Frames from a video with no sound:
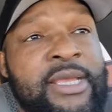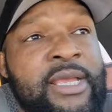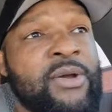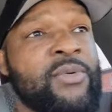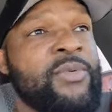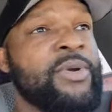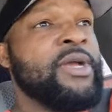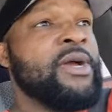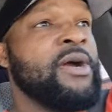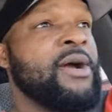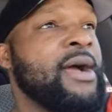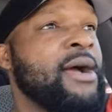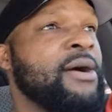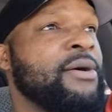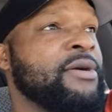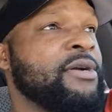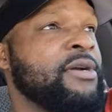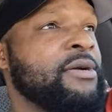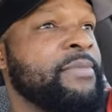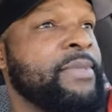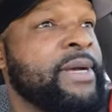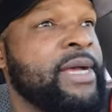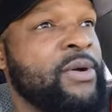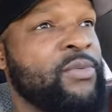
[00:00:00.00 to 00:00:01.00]
yeah, we are out
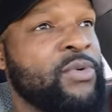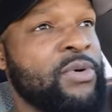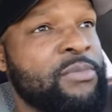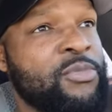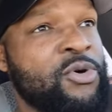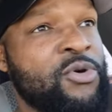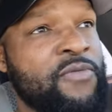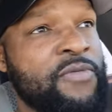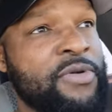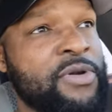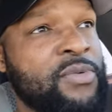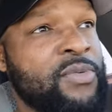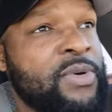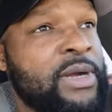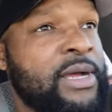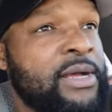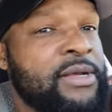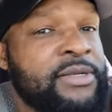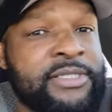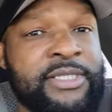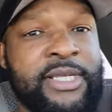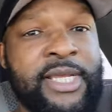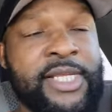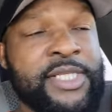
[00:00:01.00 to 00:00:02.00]
here, man. We're moving
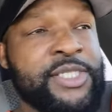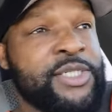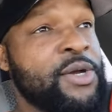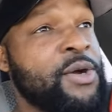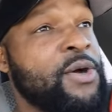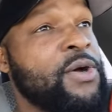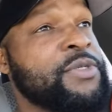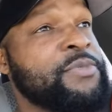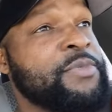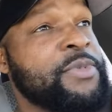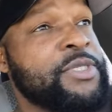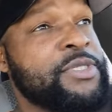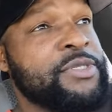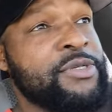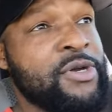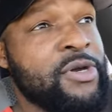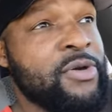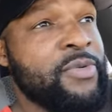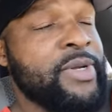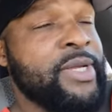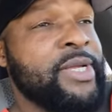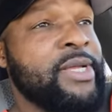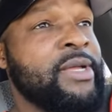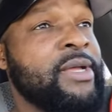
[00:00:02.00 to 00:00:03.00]
around St. Charles,
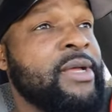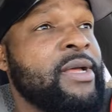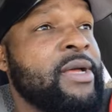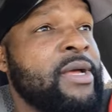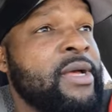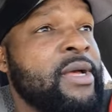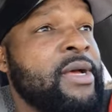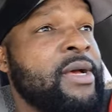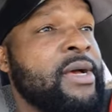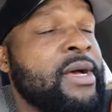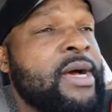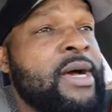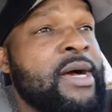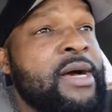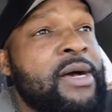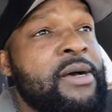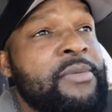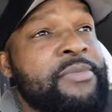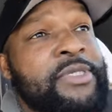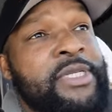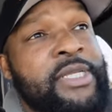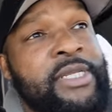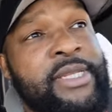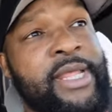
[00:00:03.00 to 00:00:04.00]
Missouri.
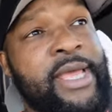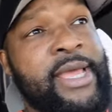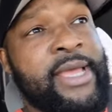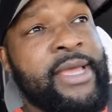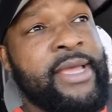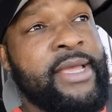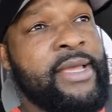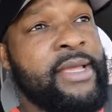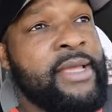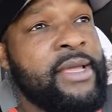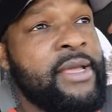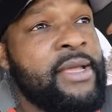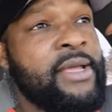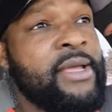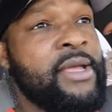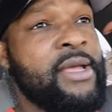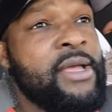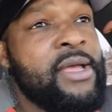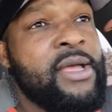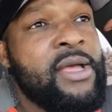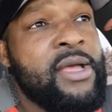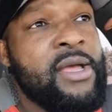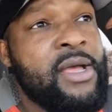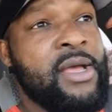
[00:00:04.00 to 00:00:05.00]
Um, today,
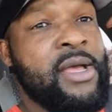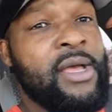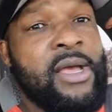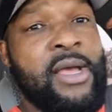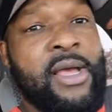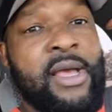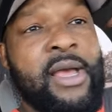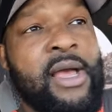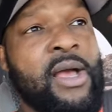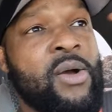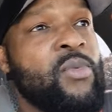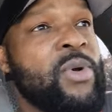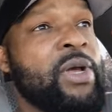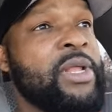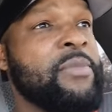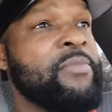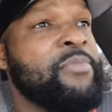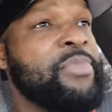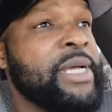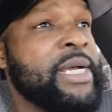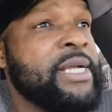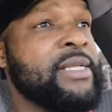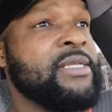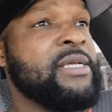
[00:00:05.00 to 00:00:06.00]
I went
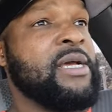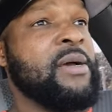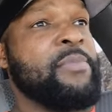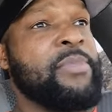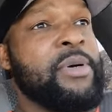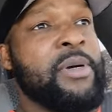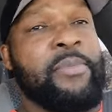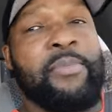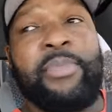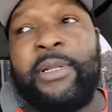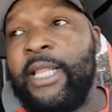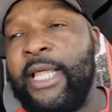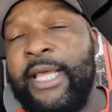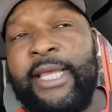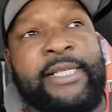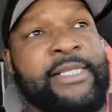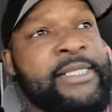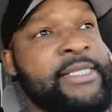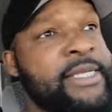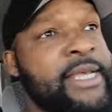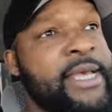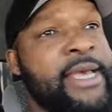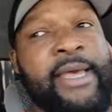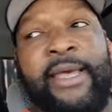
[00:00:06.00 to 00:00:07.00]
and picked up a
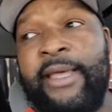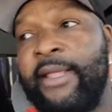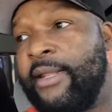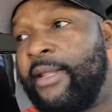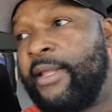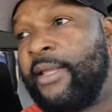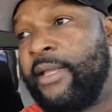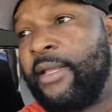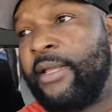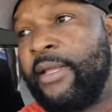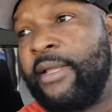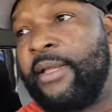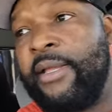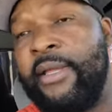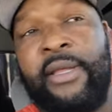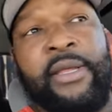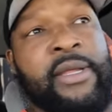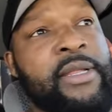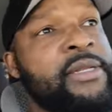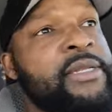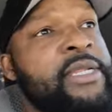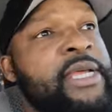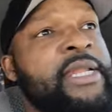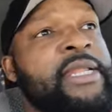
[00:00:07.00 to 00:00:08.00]
playset.
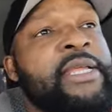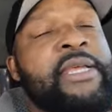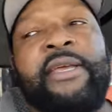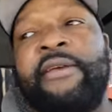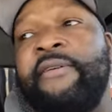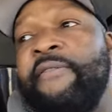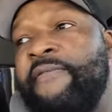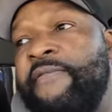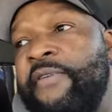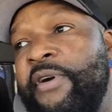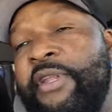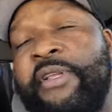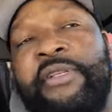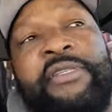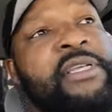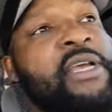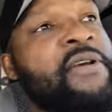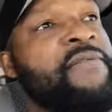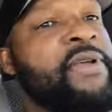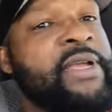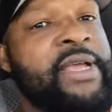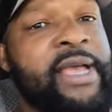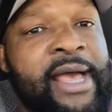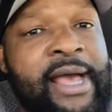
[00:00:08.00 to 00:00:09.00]
Didn't get footage
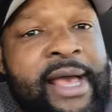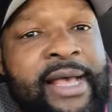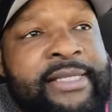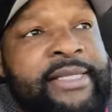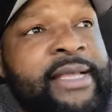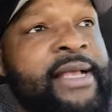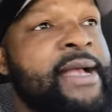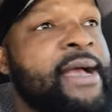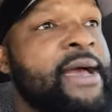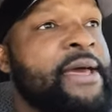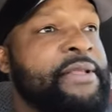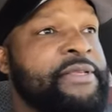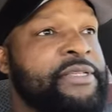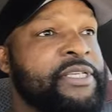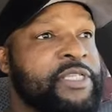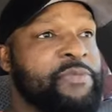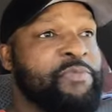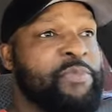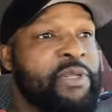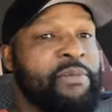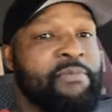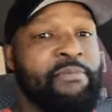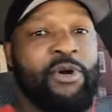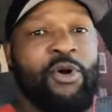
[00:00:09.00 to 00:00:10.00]
of it, guys. I kind of
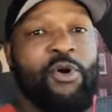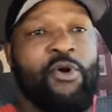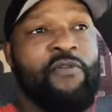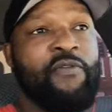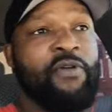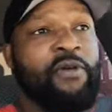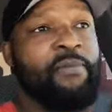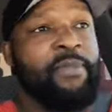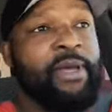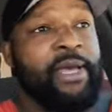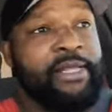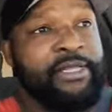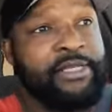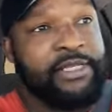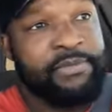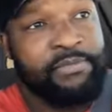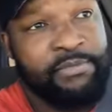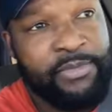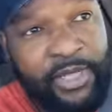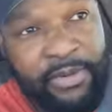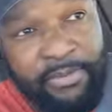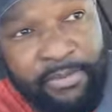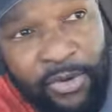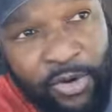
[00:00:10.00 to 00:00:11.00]
just been moving, man. Just
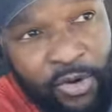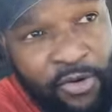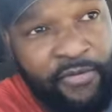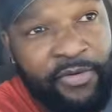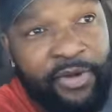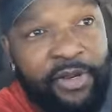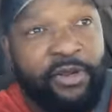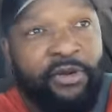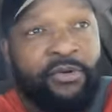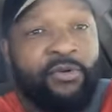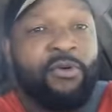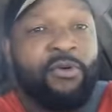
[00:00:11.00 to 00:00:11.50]
been moving and